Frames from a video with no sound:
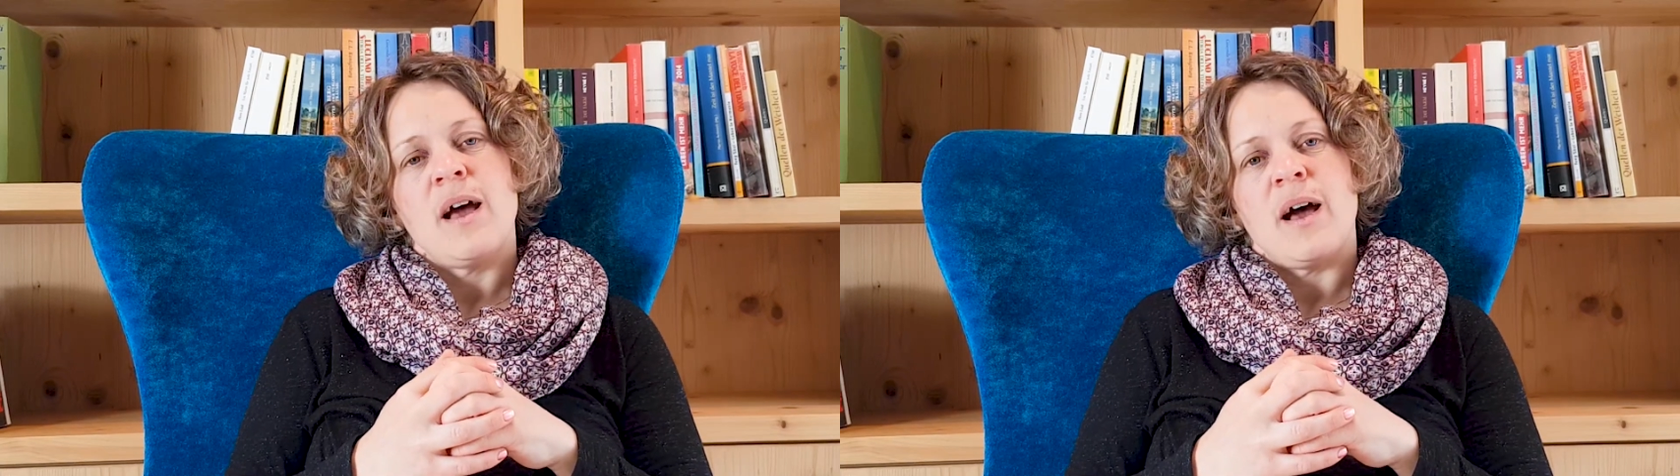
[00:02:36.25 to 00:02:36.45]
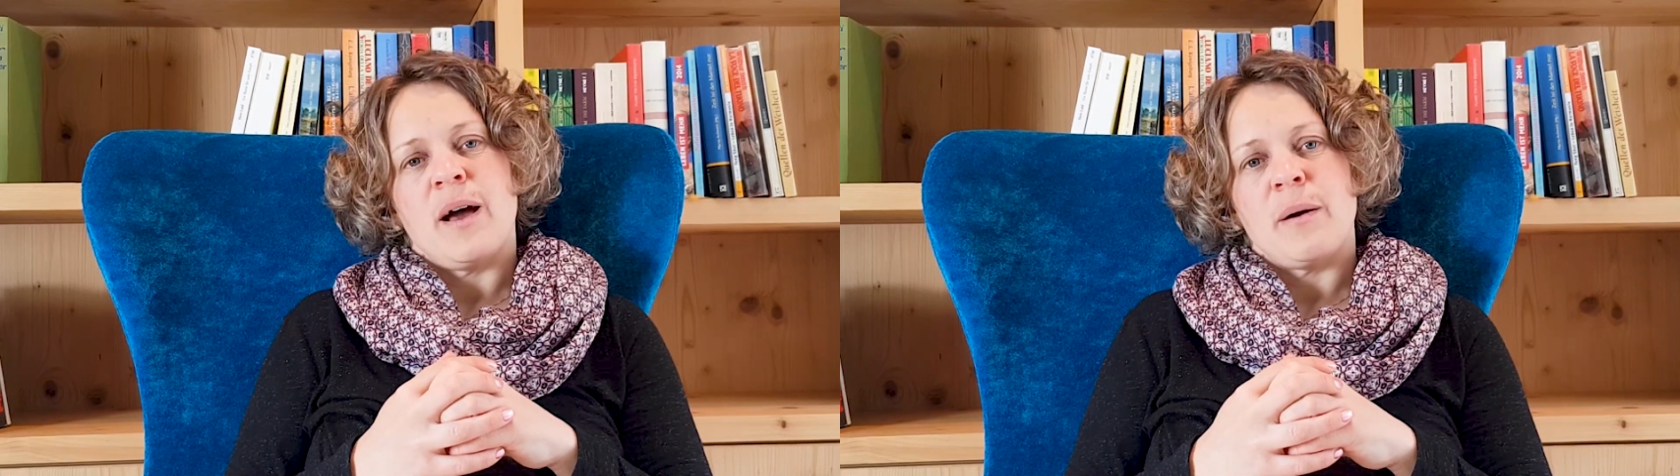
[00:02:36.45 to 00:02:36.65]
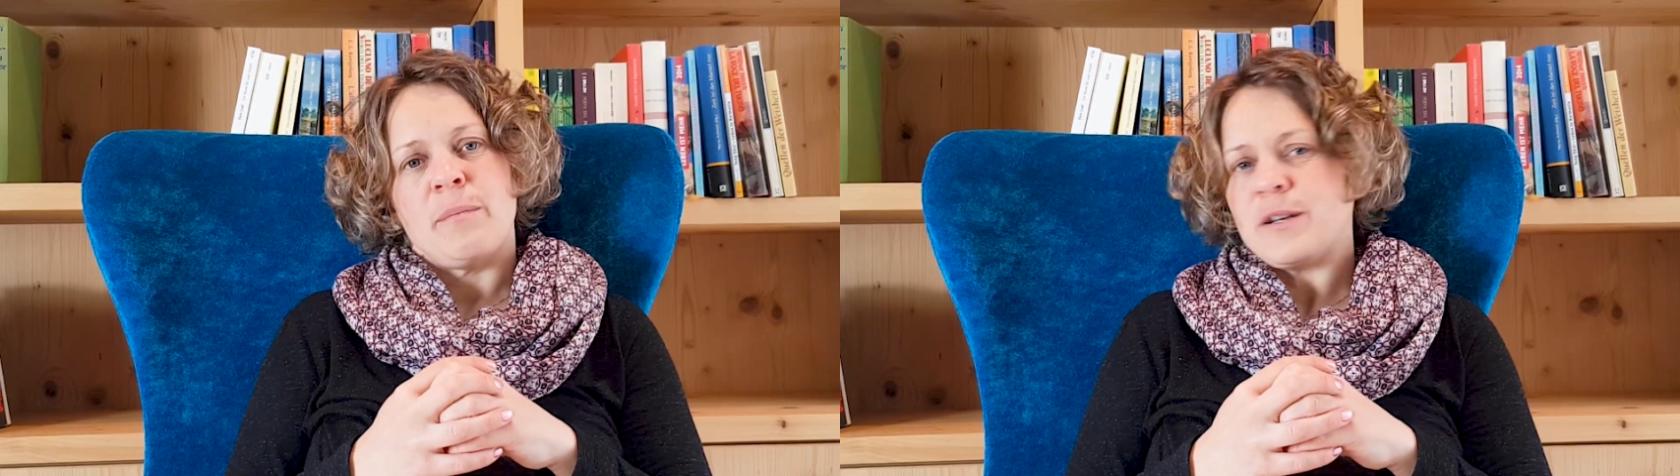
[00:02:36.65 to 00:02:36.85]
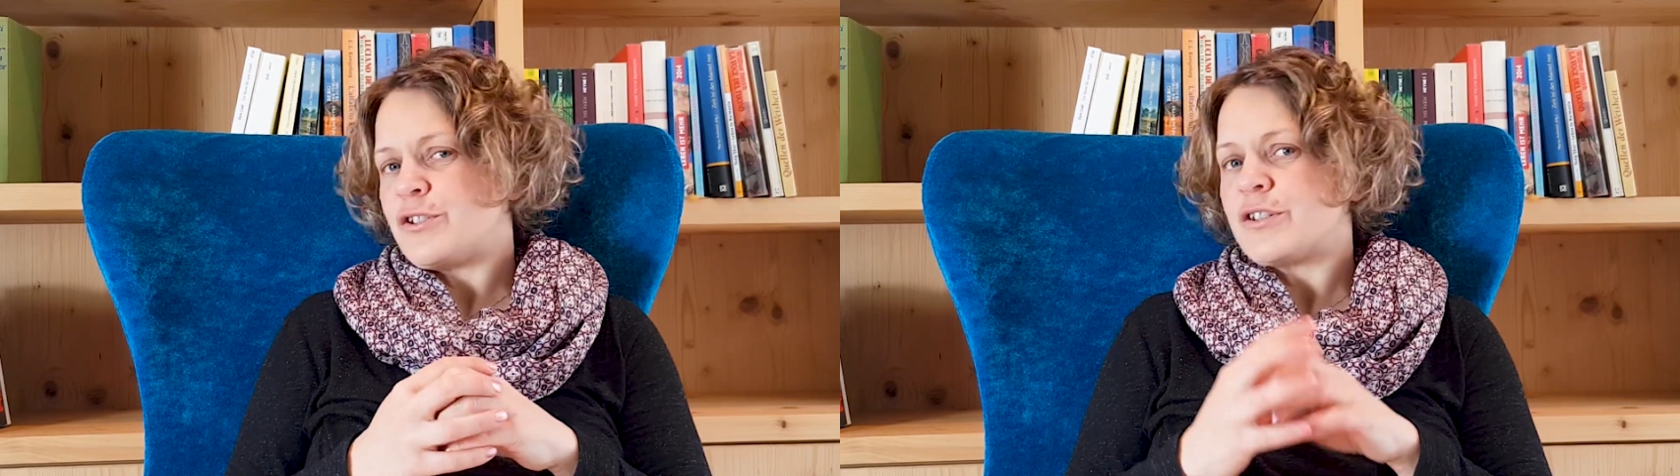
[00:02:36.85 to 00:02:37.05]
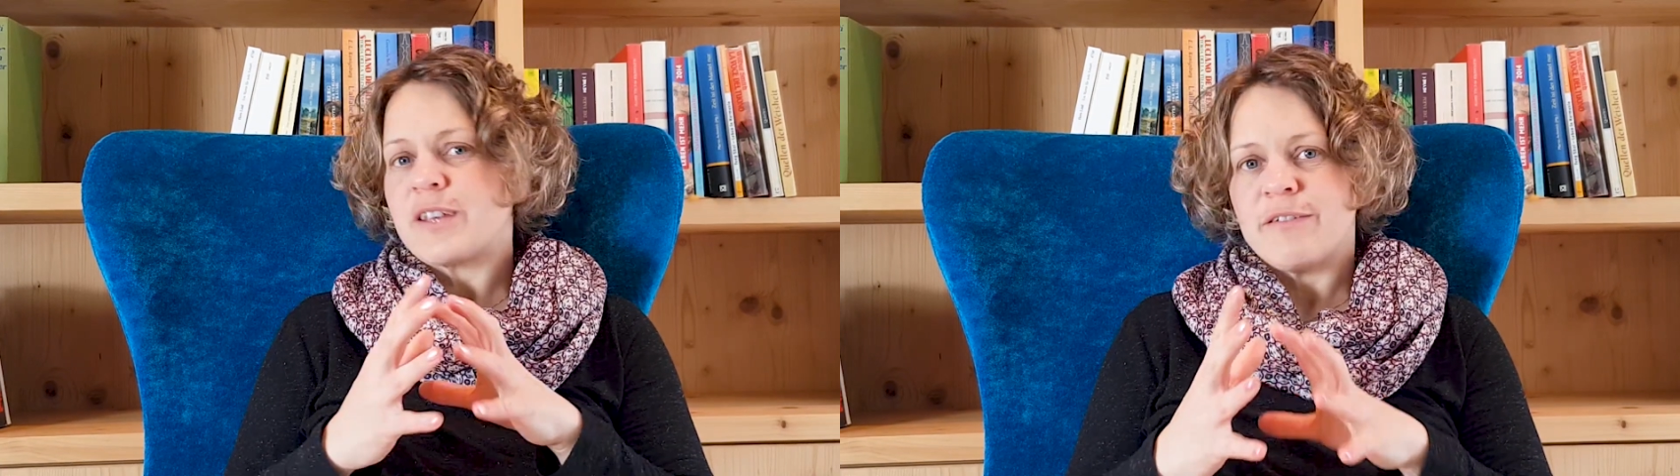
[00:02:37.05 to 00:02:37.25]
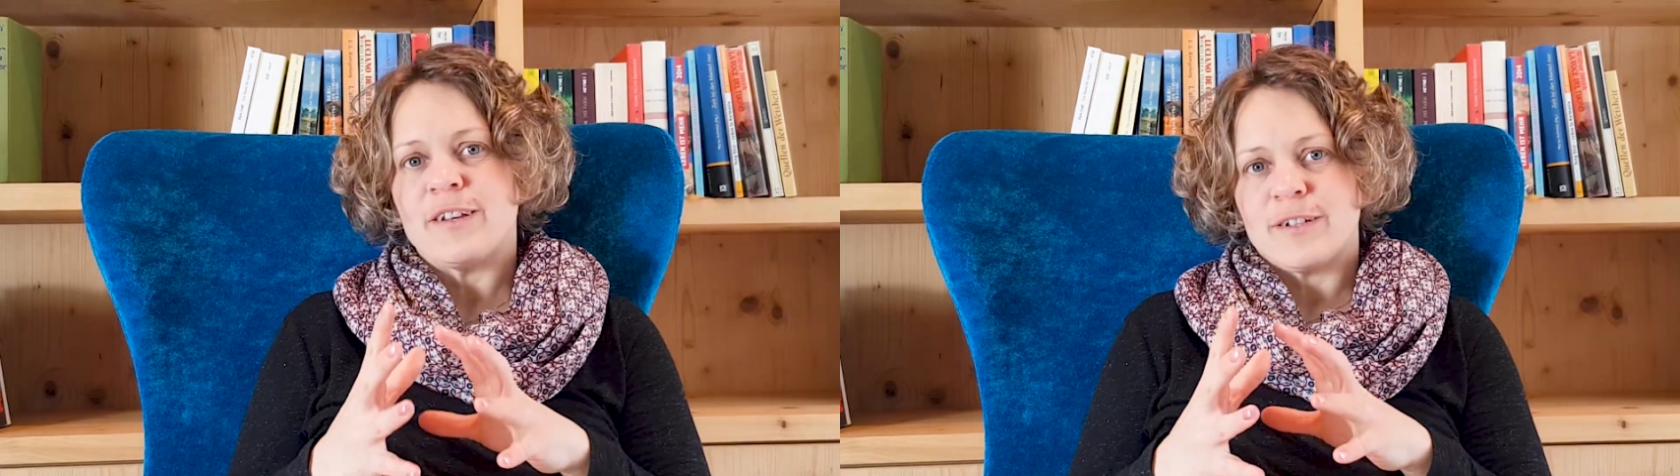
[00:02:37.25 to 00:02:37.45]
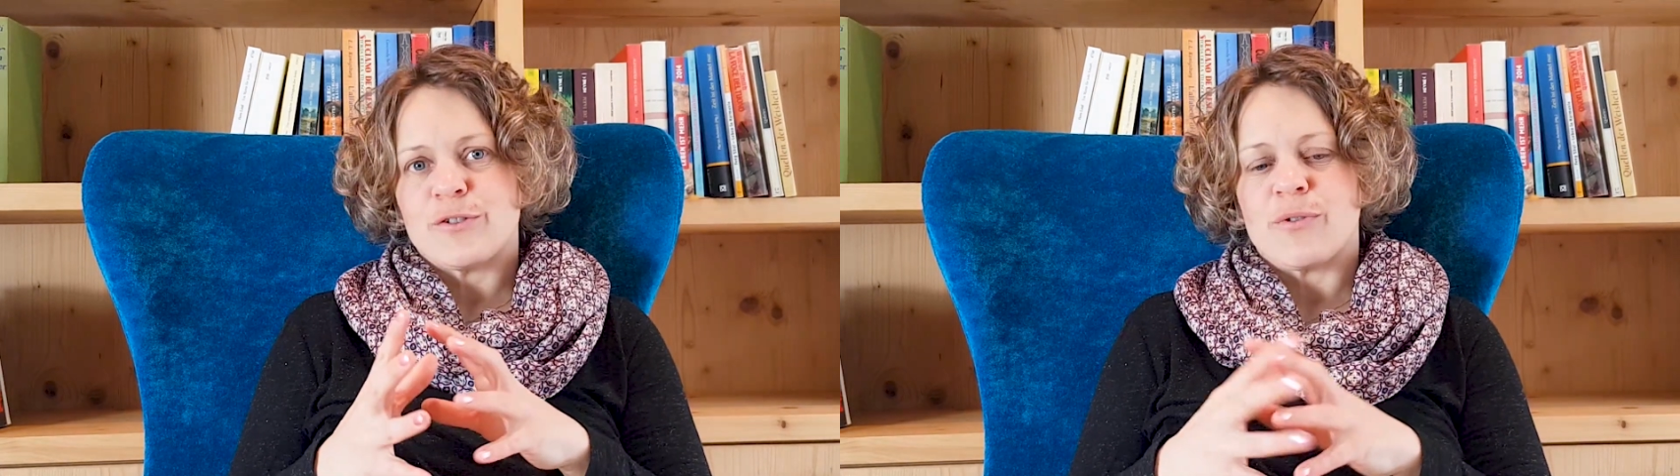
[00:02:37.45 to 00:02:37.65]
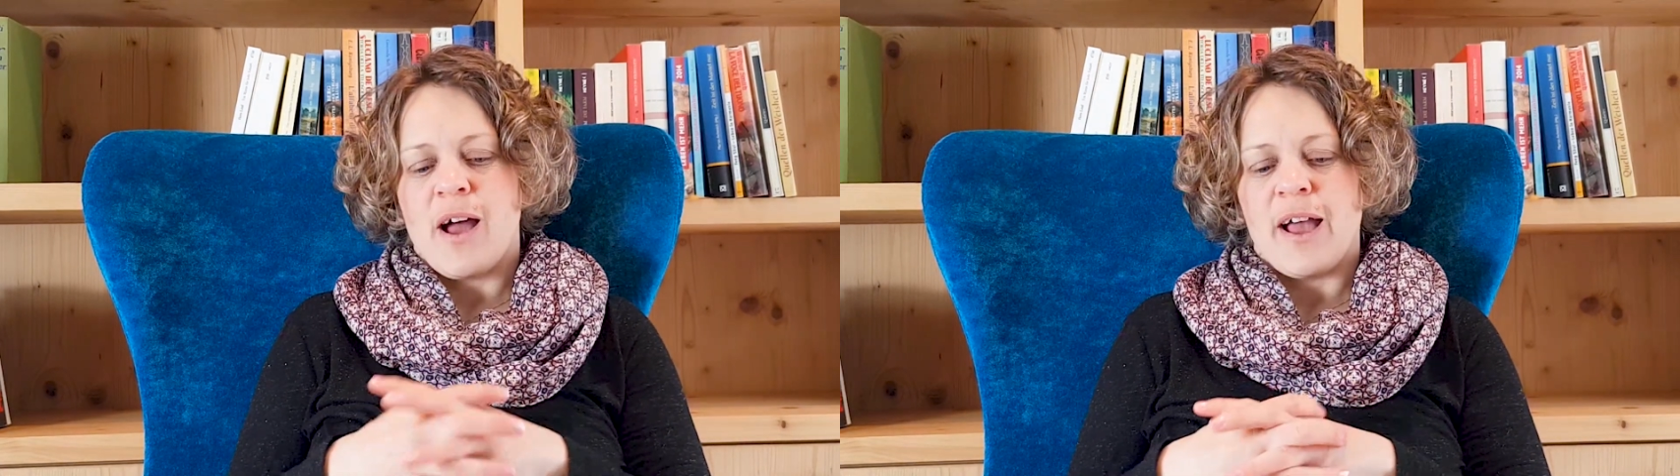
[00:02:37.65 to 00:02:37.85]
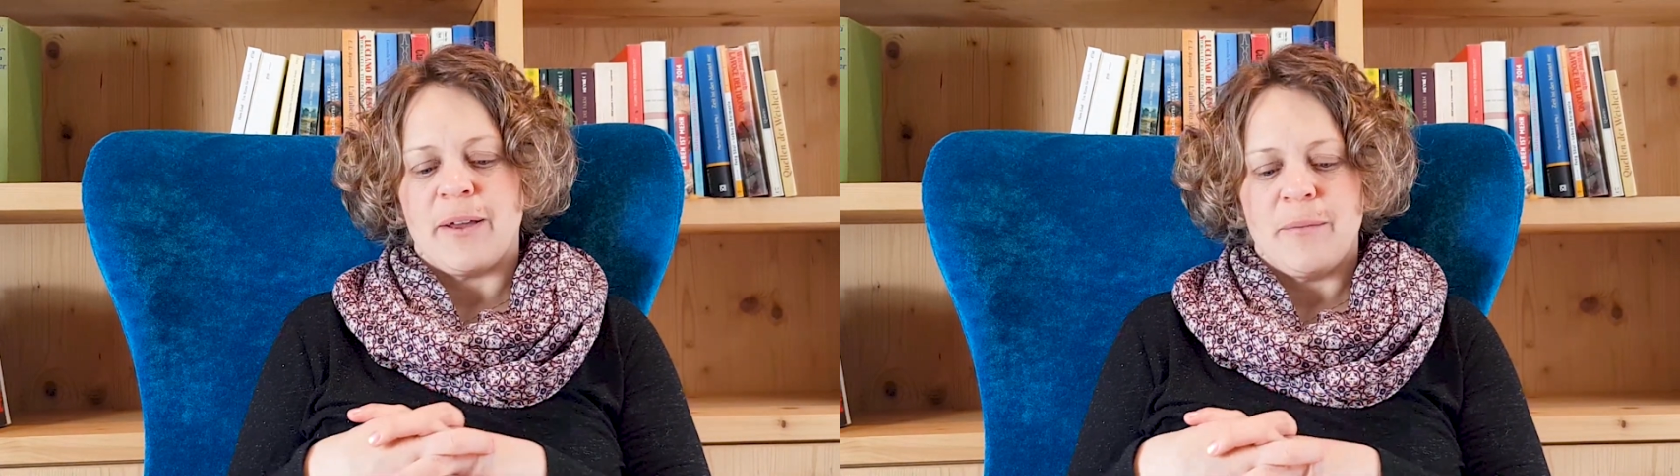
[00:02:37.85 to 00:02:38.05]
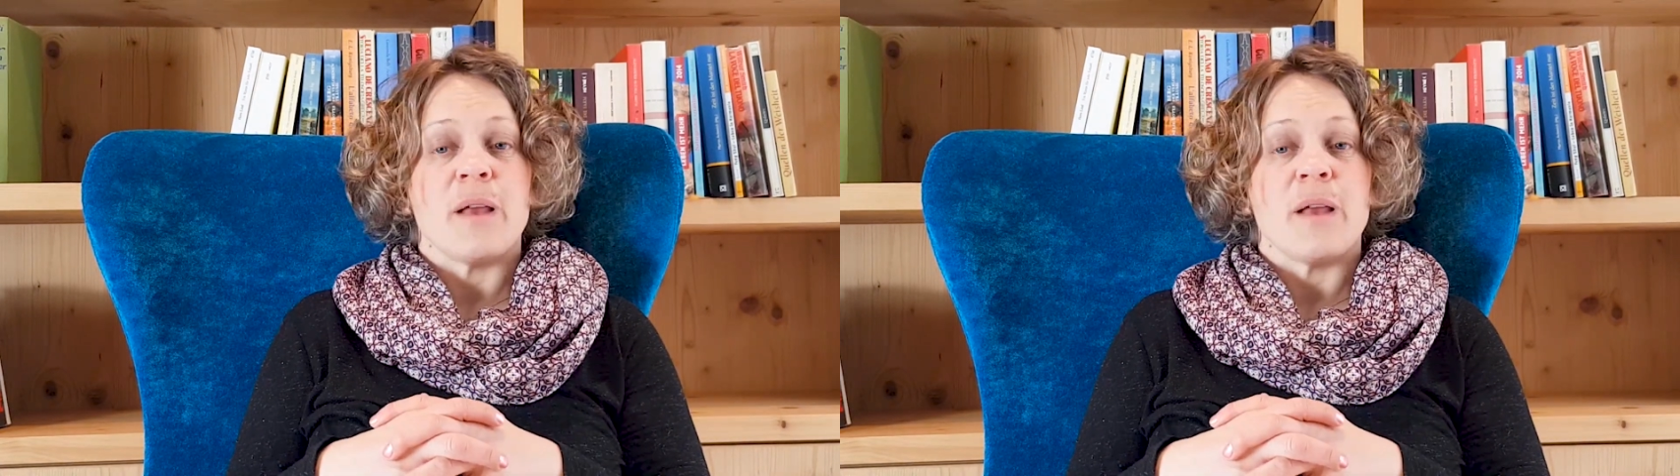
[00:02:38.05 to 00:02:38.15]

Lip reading: but just give it a try.